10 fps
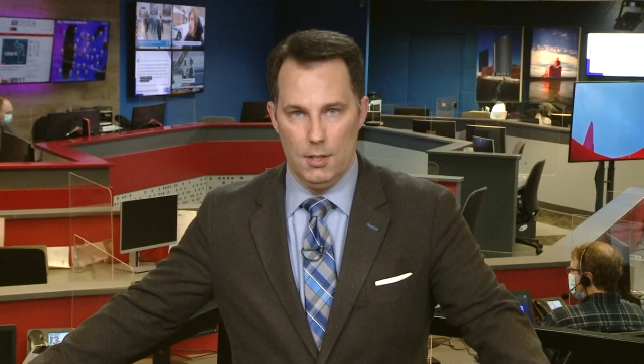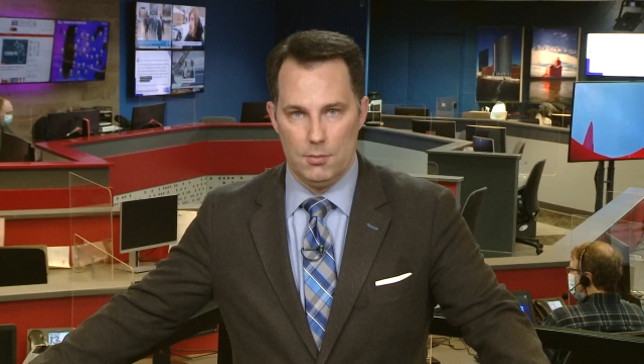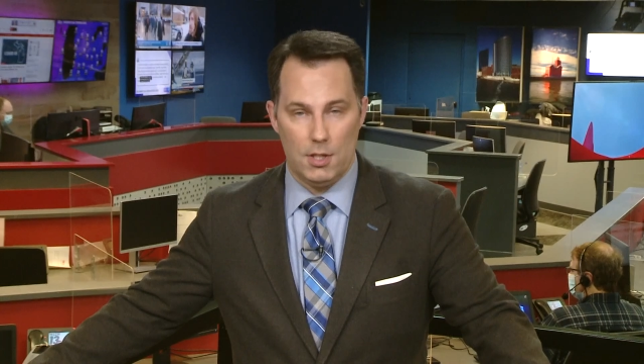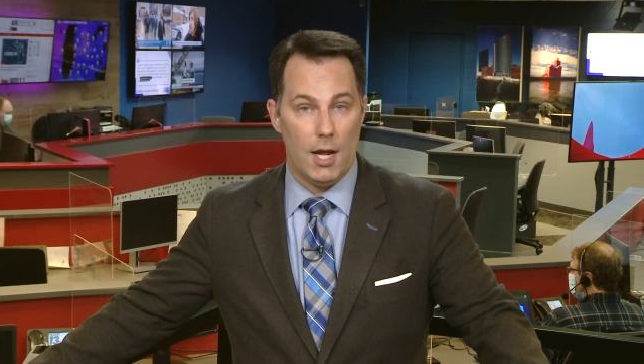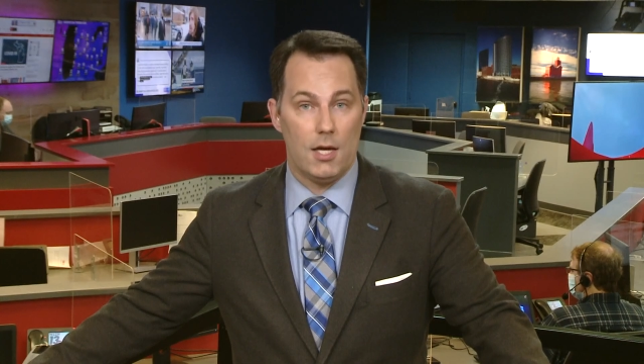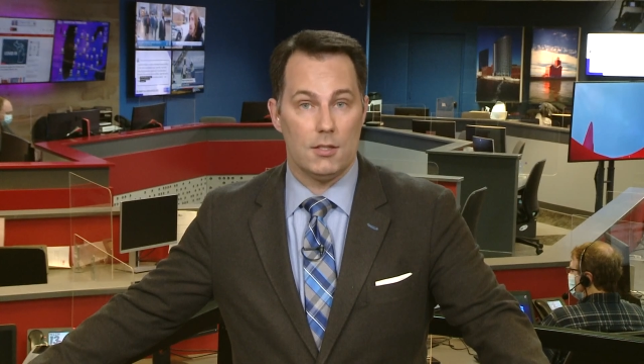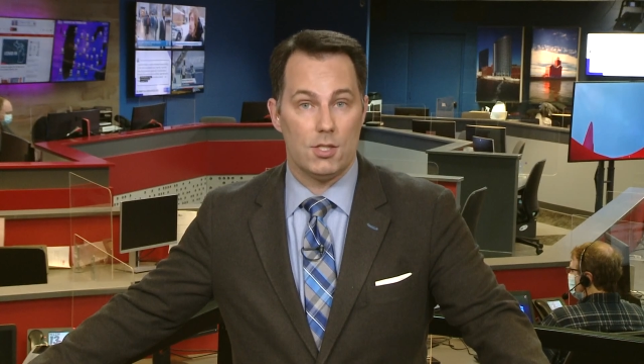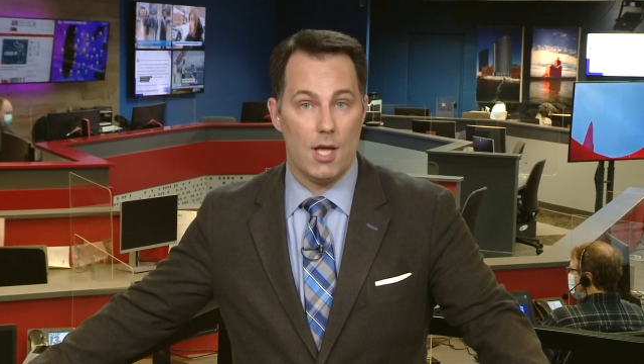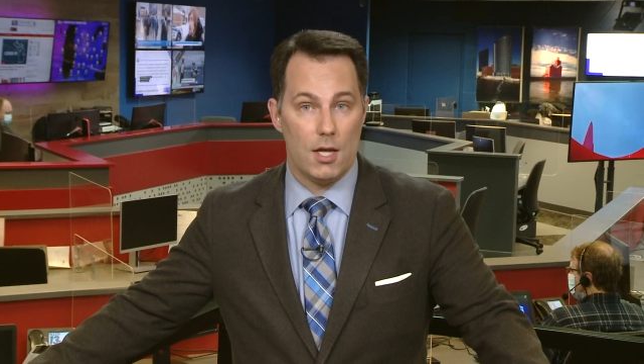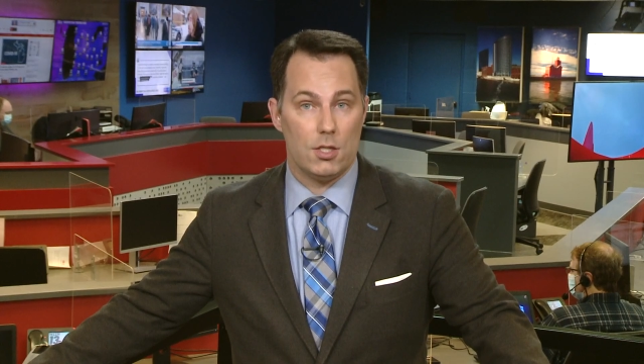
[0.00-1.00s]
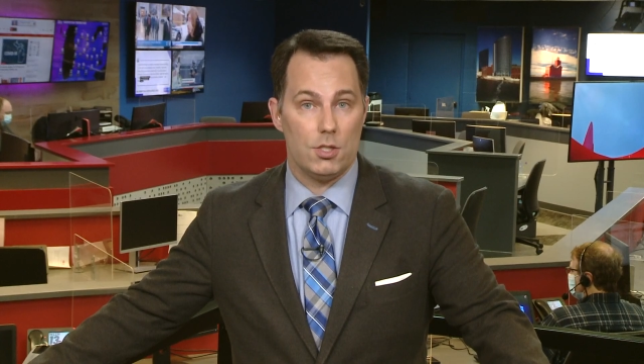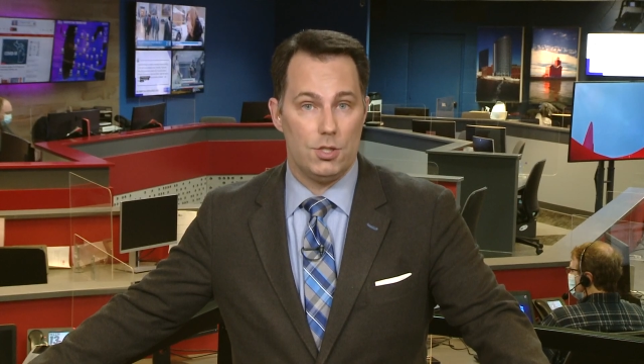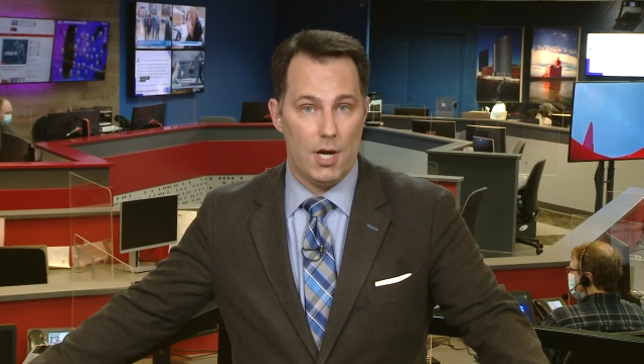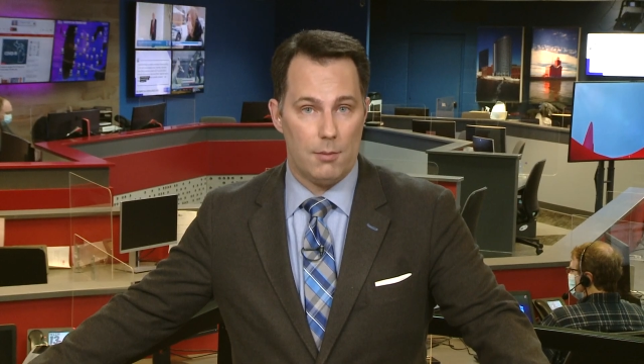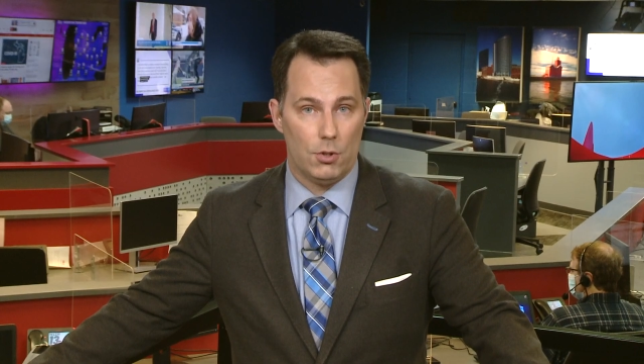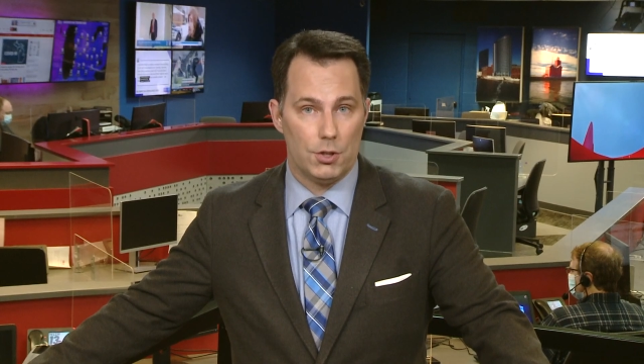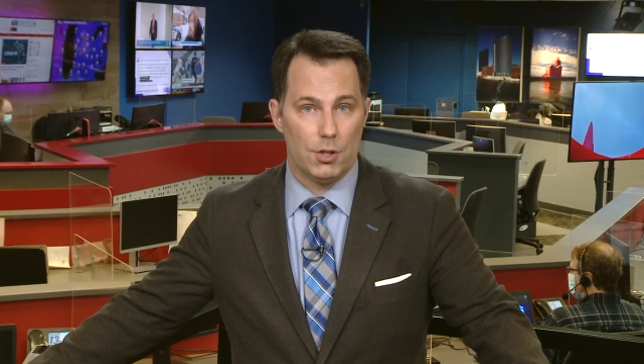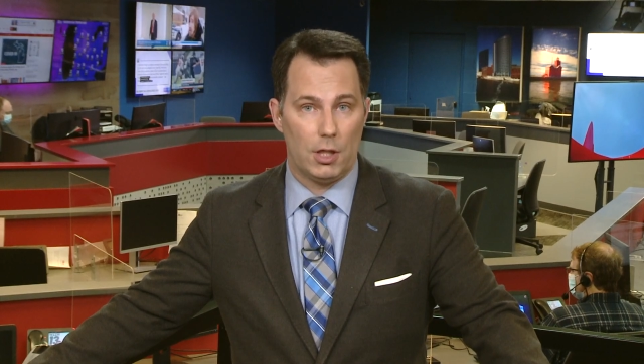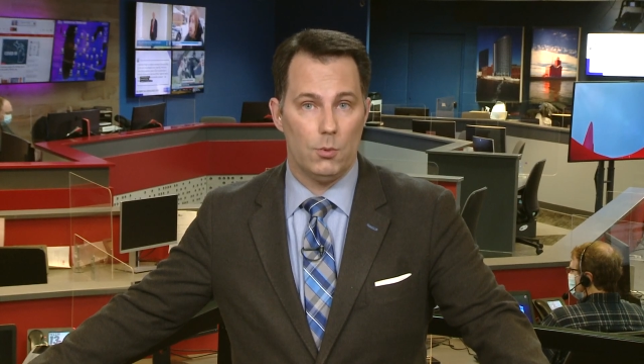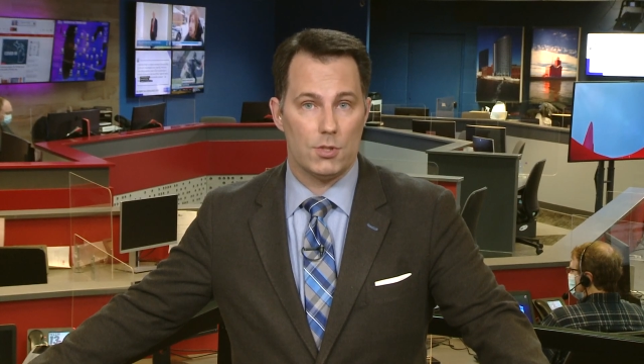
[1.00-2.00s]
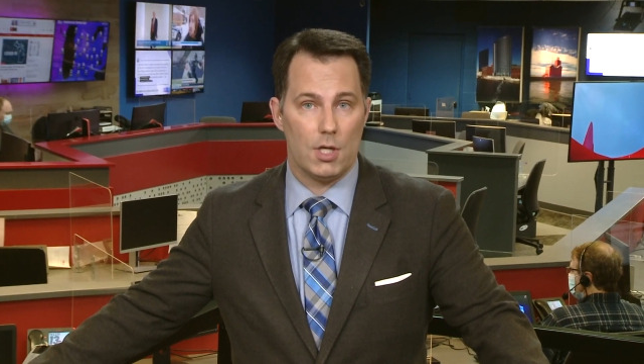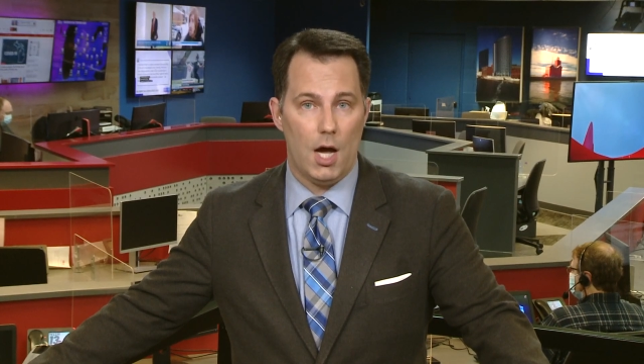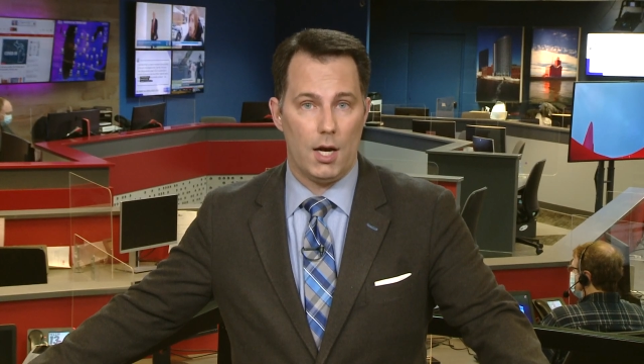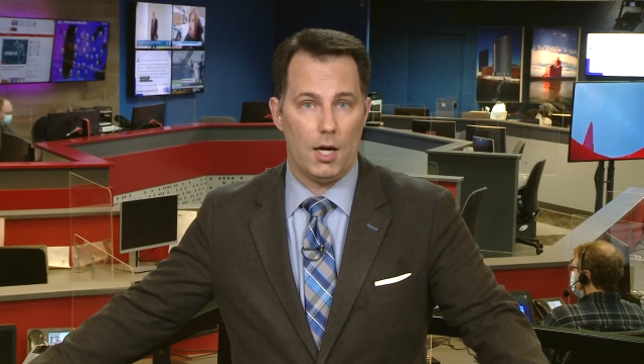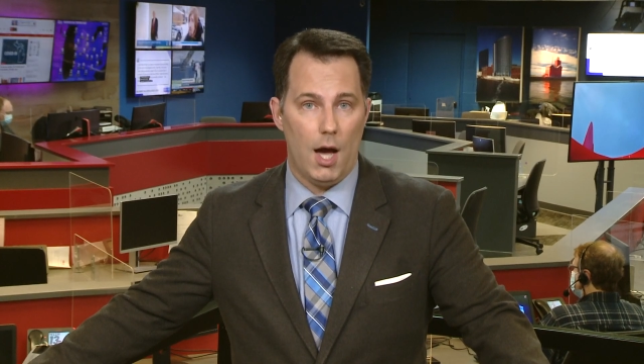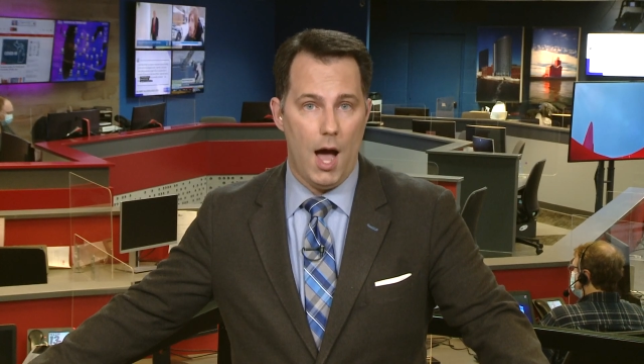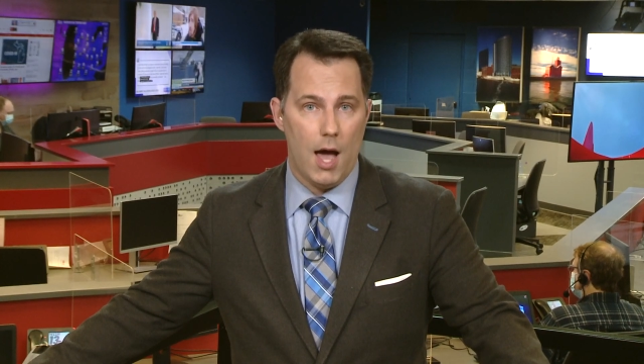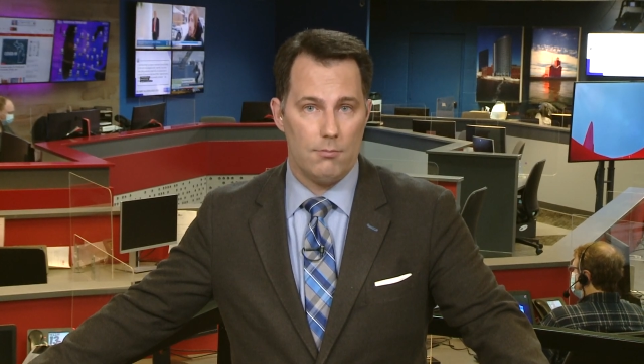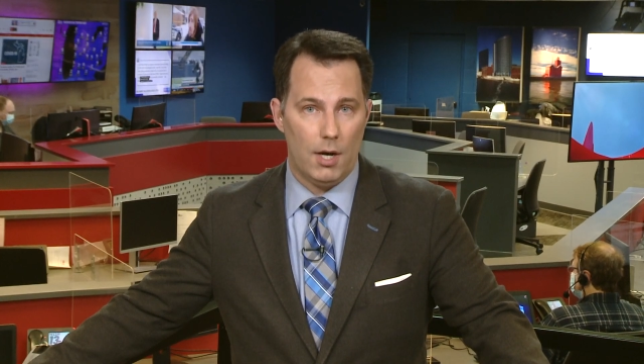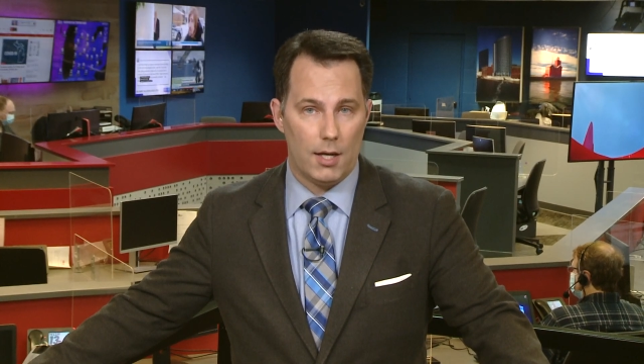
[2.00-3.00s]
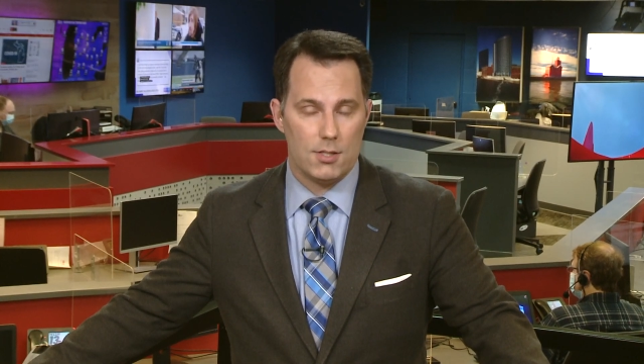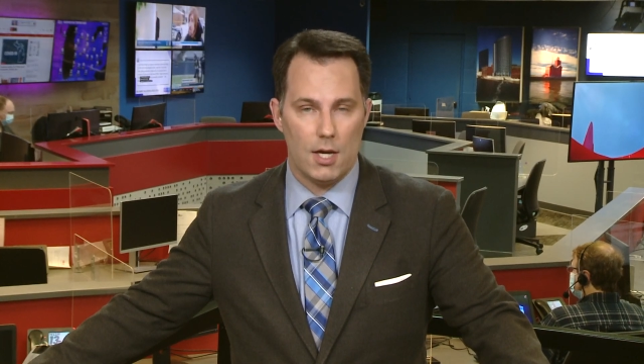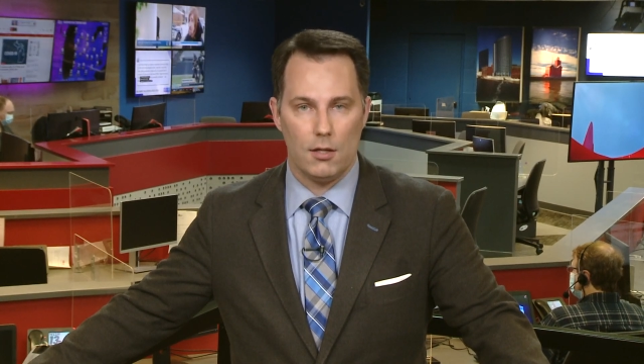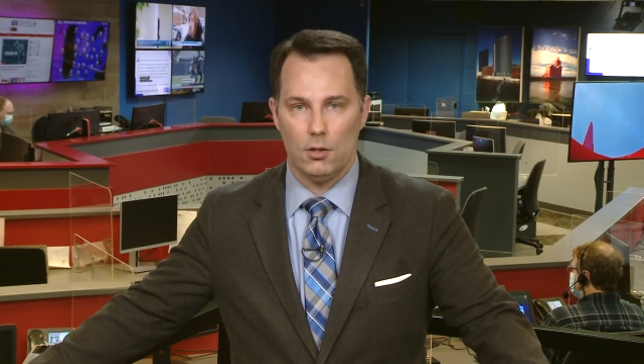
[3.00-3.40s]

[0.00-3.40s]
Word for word: Today in the Senate chamber, Shirkey was caught on a hot mic saying